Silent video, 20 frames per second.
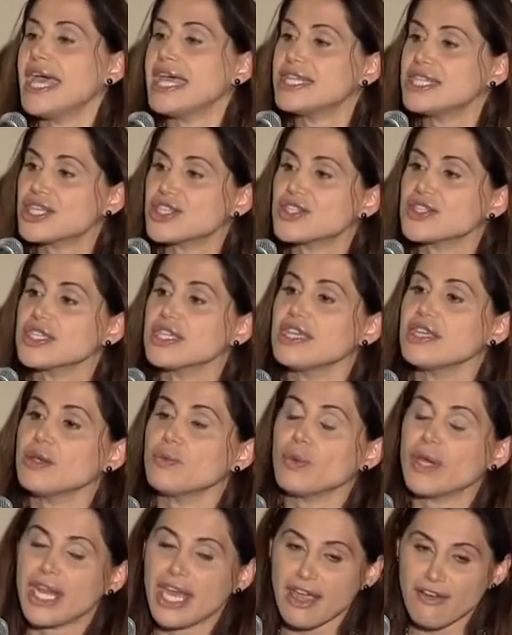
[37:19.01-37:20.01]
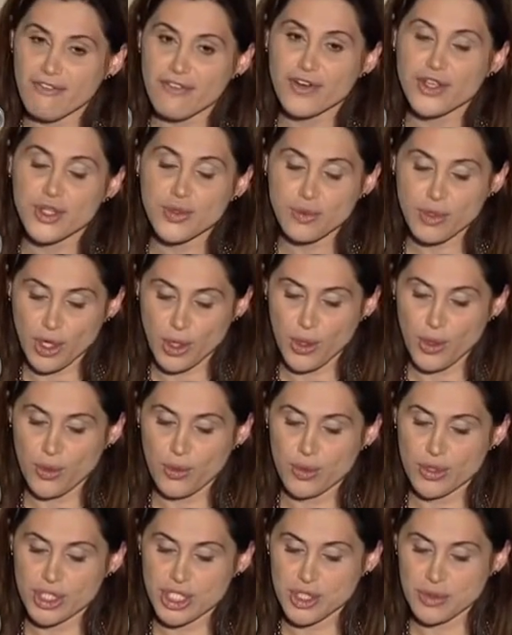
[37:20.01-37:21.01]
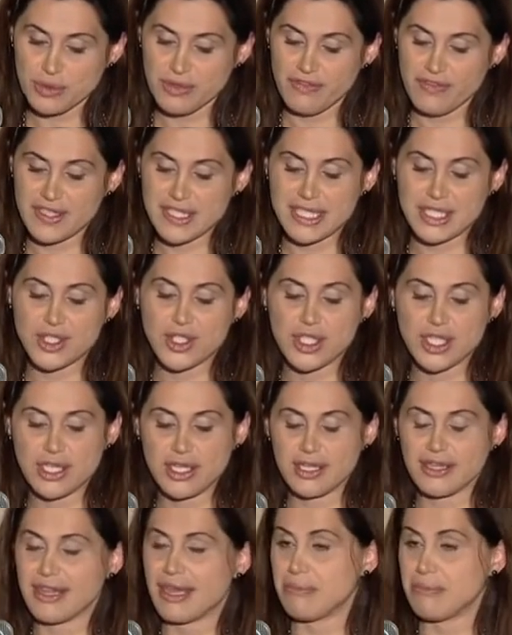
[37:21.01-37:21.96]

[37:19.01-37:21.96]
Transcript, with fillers: Additionally, whenever you go to a physician